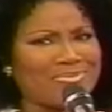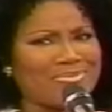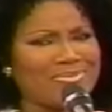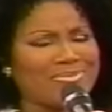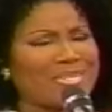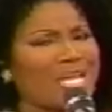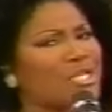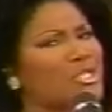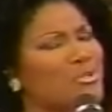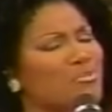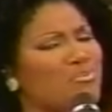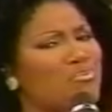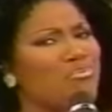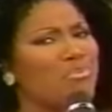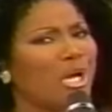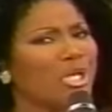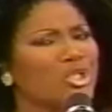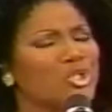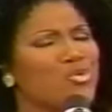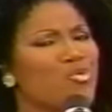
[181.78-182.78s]
that's
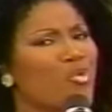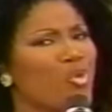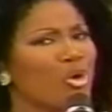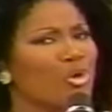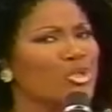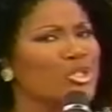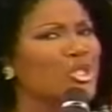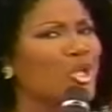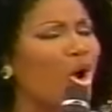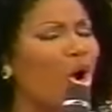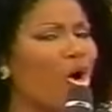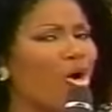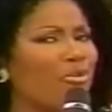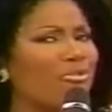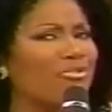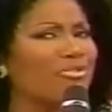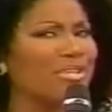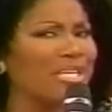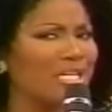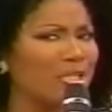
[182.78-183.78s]
much worse
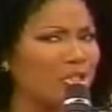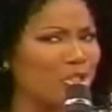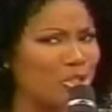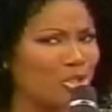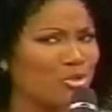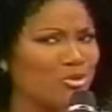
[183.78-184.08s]
off than you.